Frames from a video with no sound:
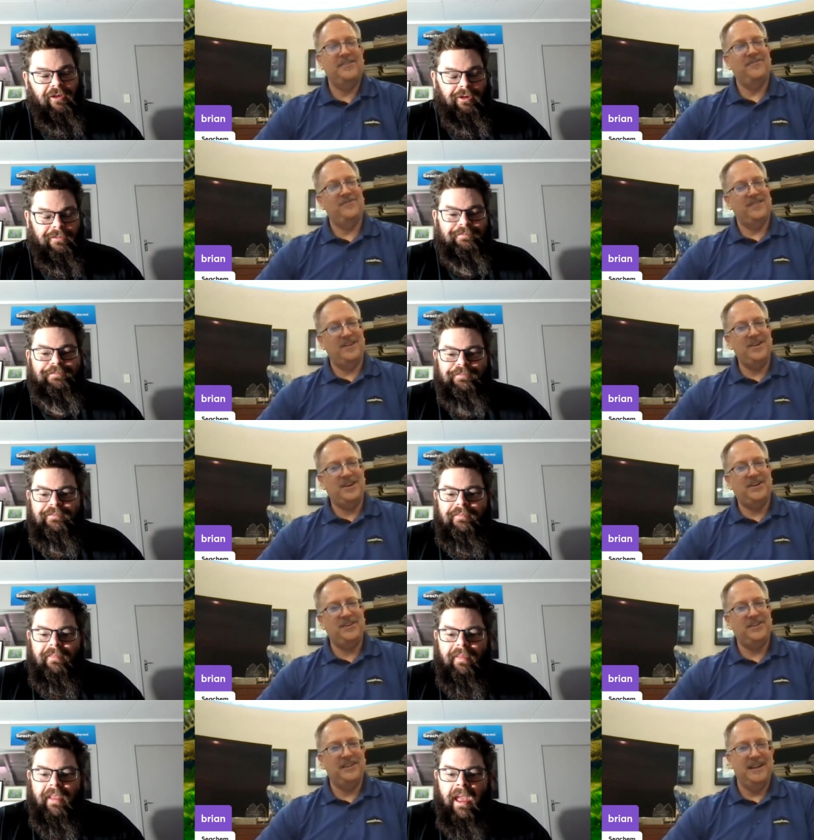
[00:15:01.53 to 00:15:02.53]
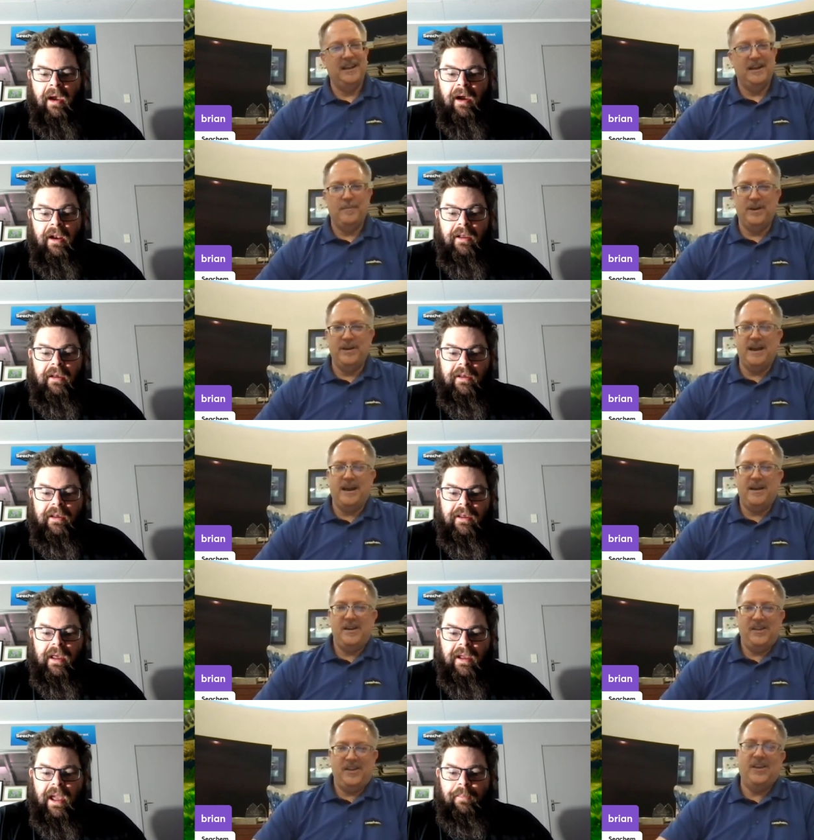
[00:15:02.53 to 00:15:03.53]
Speaker 1: Oh, there you go. Uh, a
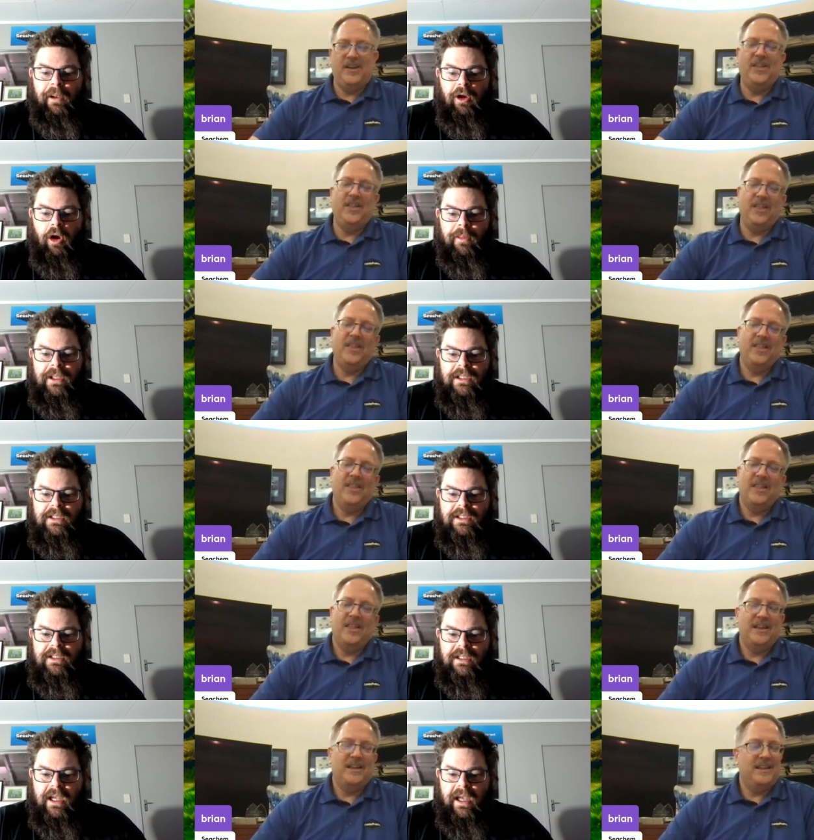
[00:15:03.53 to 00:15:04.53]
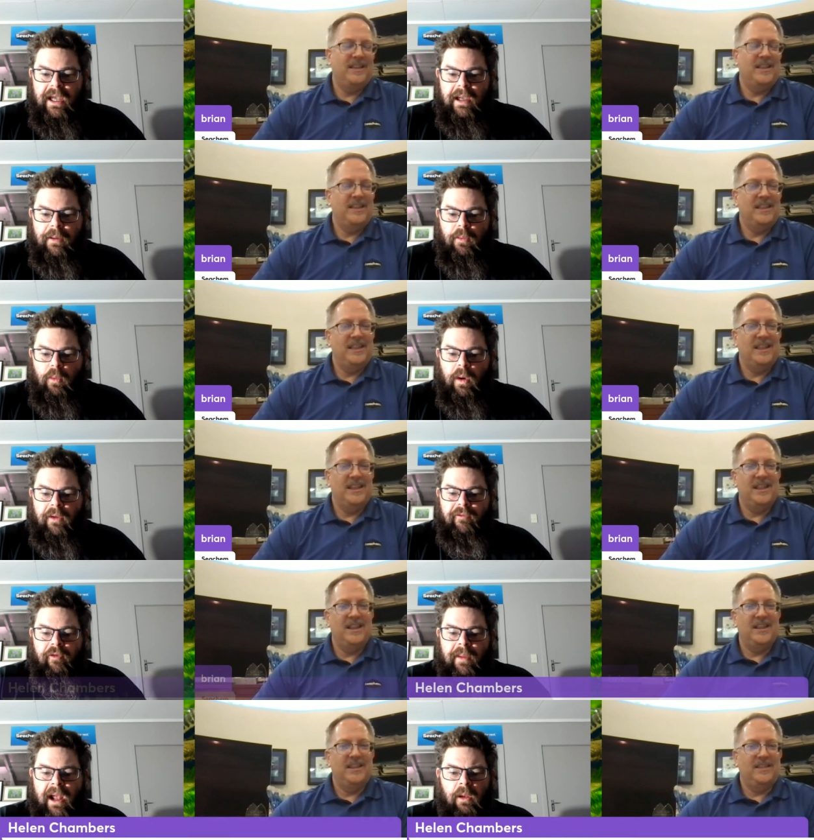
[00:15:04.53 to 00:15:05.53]
couple of comments. Um, one from
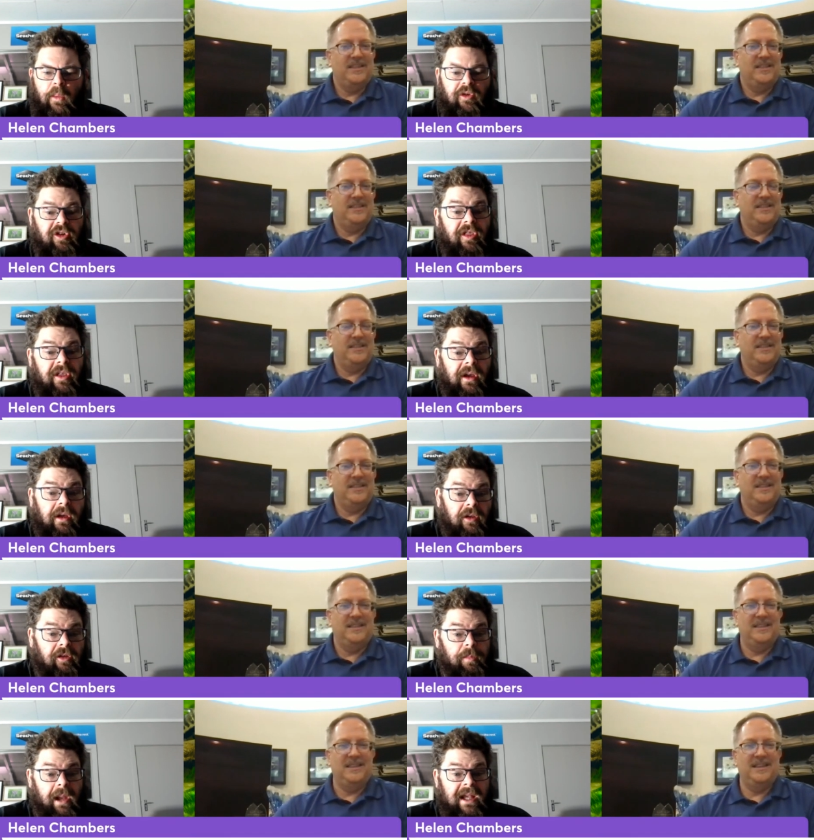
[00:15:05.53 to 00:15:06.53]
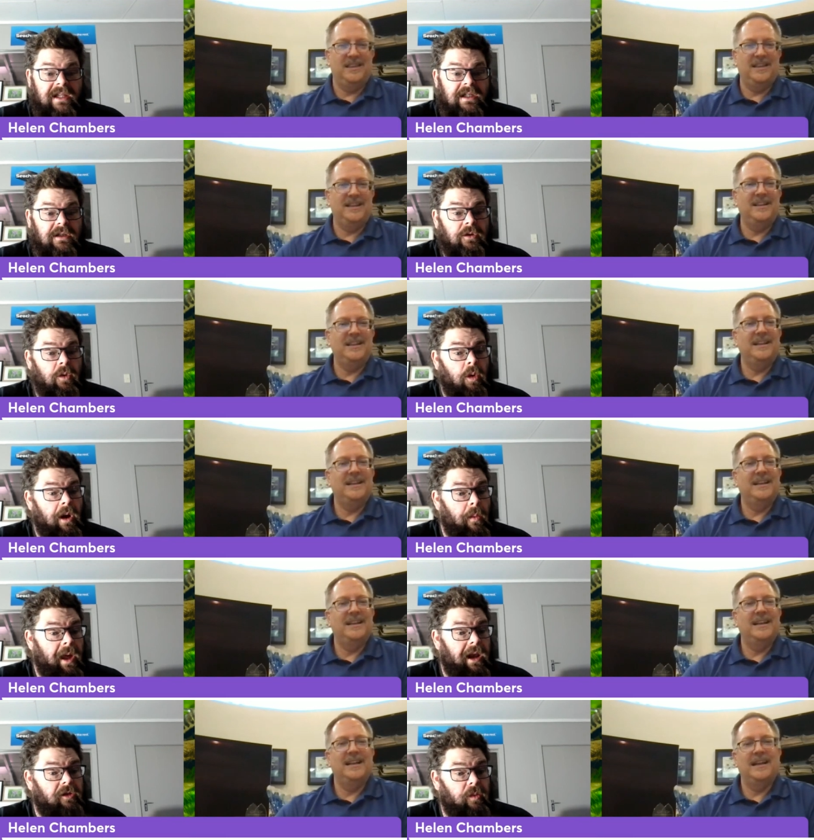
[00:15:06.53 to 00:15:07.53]
Helen, which I think explains it quite
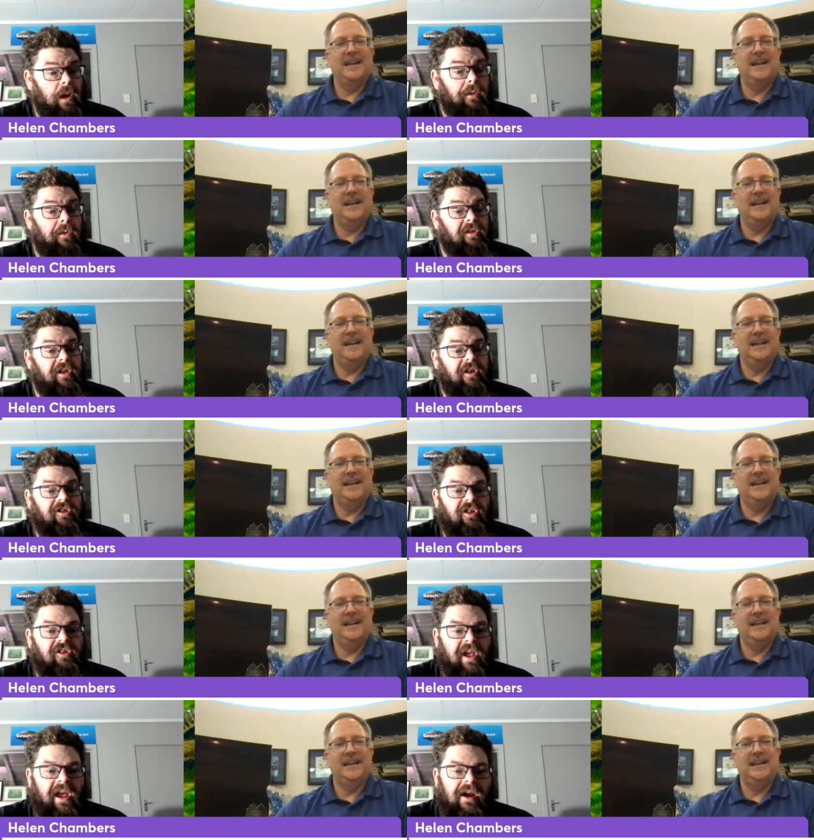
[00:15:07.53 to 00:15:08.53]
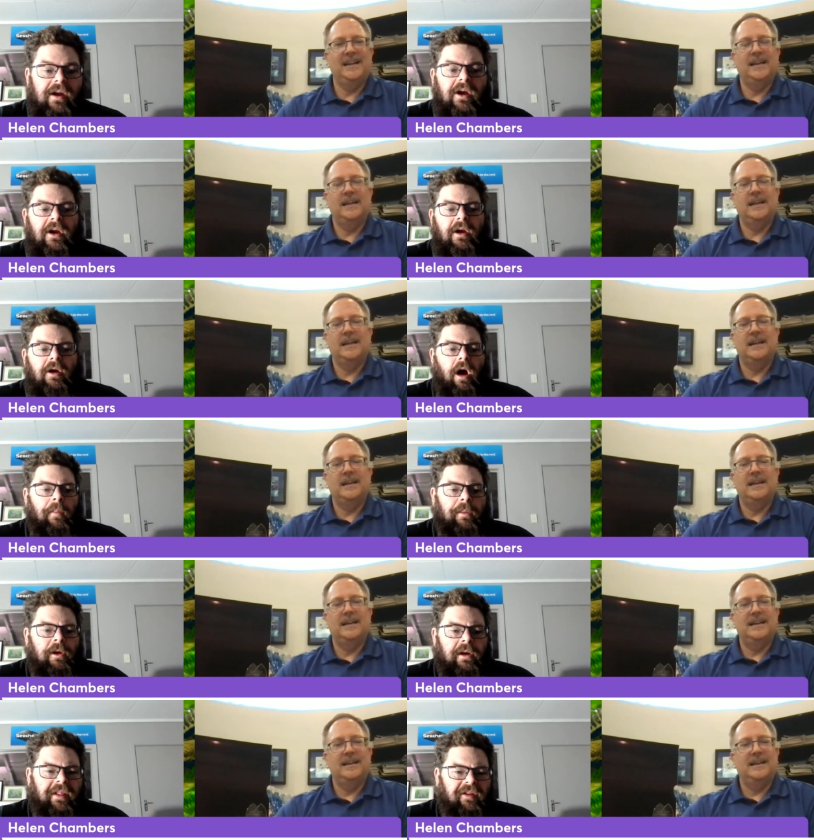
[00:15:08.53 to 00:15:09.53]
well as well, is that she's saying, I'm
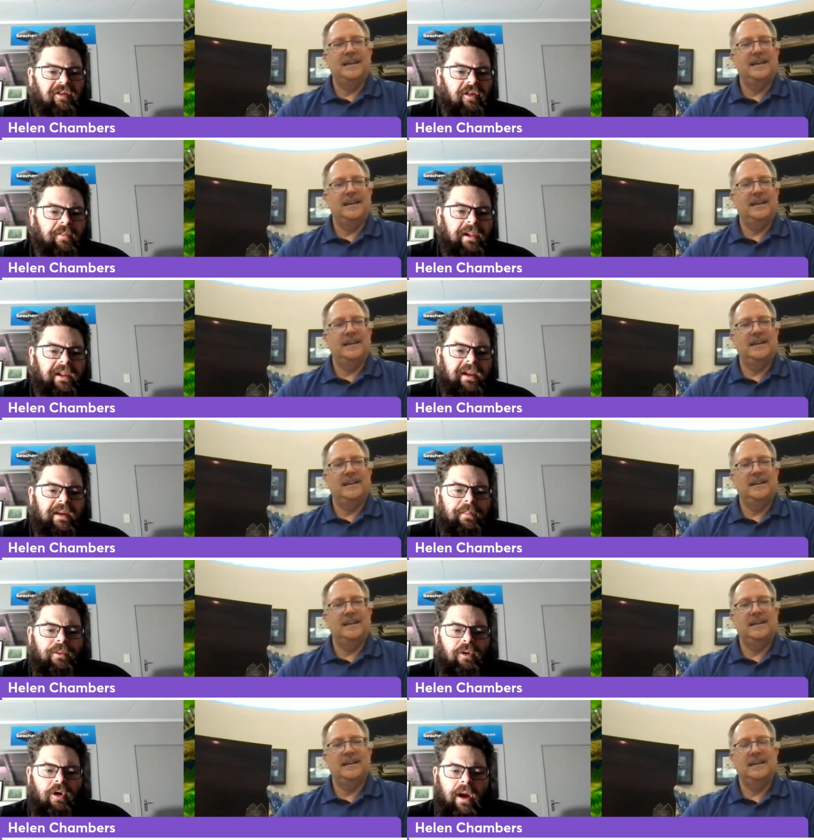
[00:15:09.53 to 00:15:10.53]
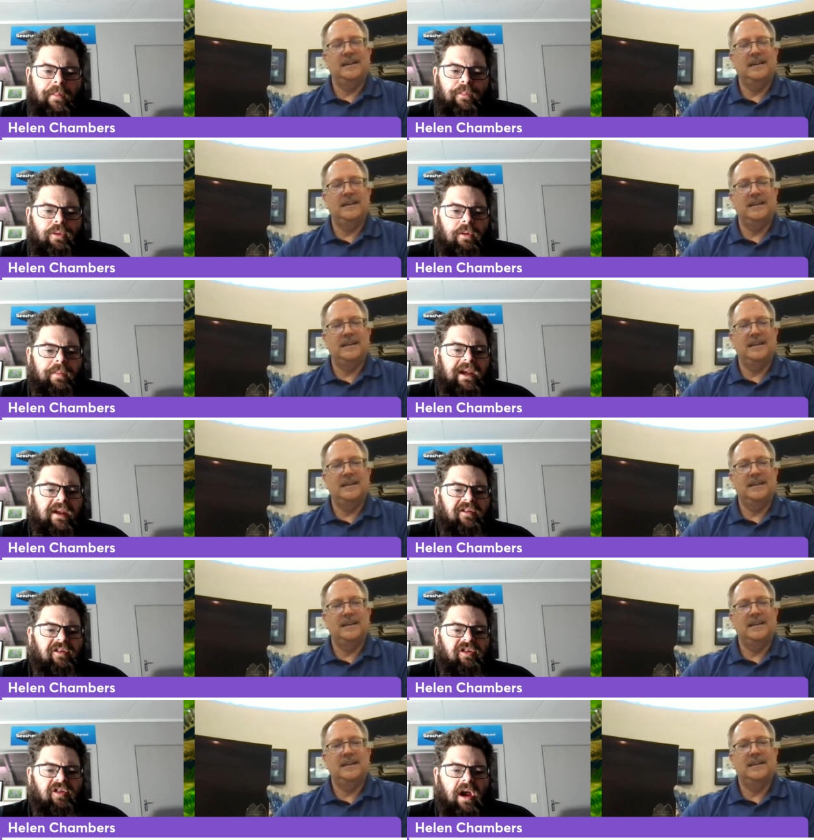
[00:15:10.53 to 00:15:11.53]
hearing that stability in Prime probably doesn't
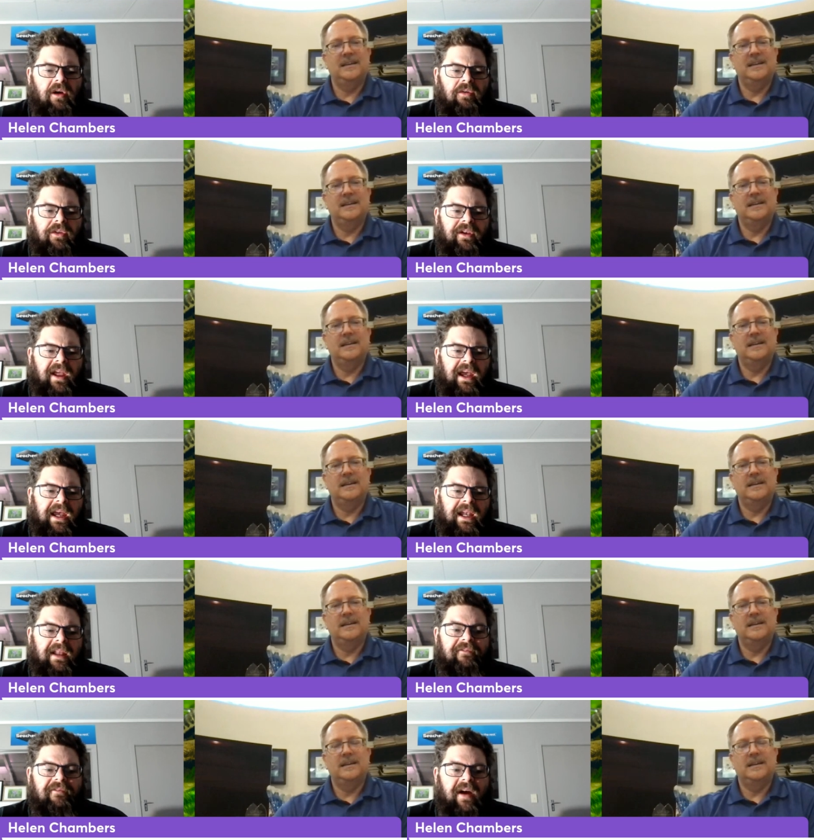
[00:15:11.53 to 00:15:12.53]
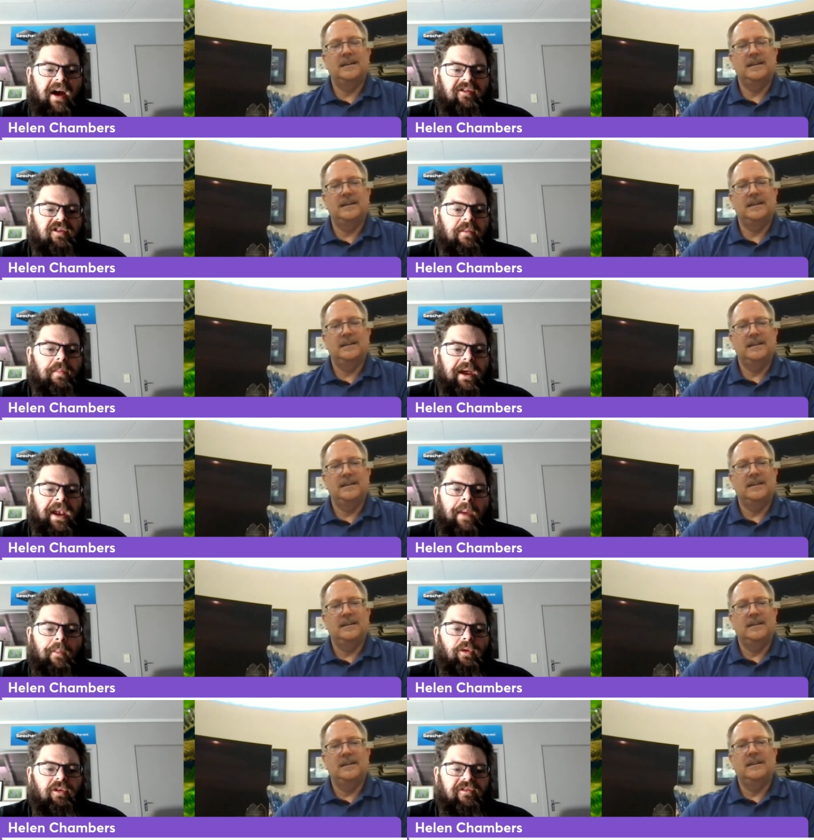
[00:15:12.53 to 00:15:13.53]
cycle the tank any faster, but
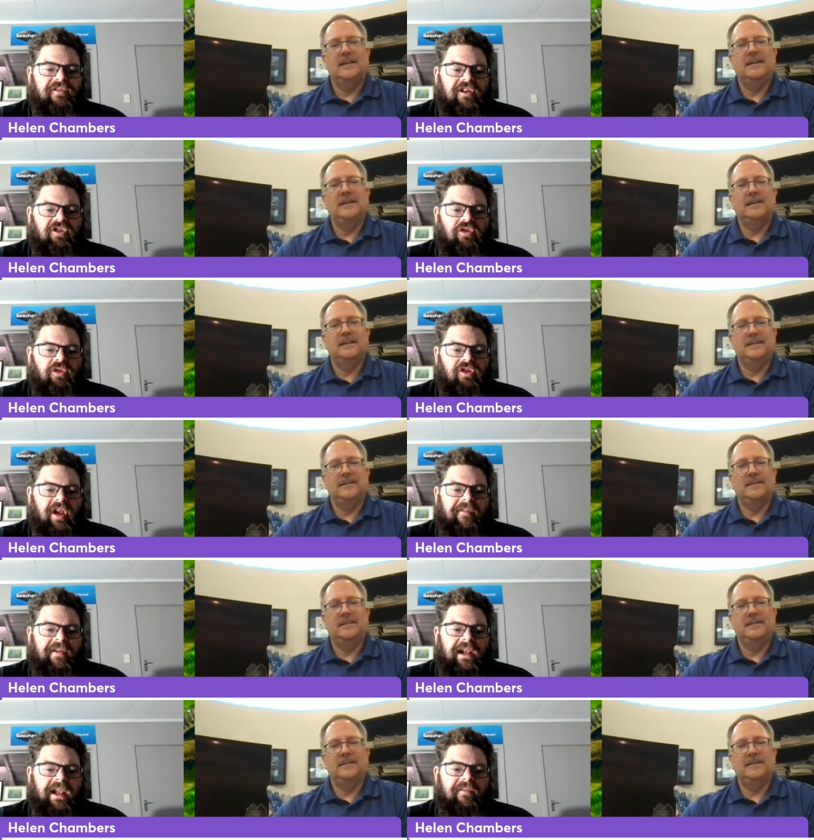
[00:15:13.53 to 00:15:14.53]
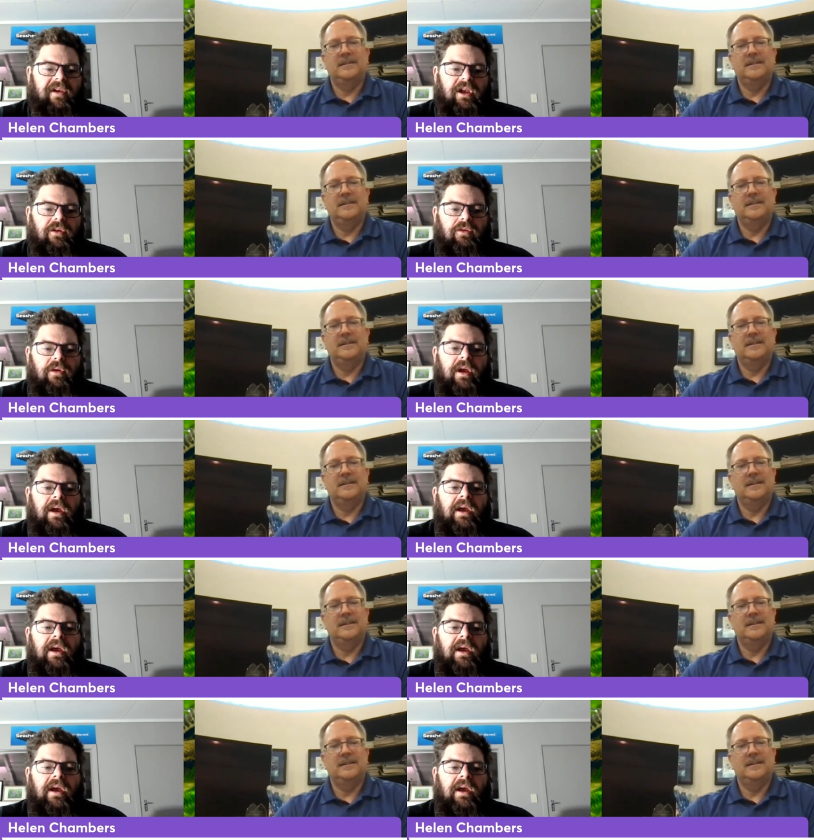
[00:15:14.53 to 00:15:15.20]
enables fish to safely live in a new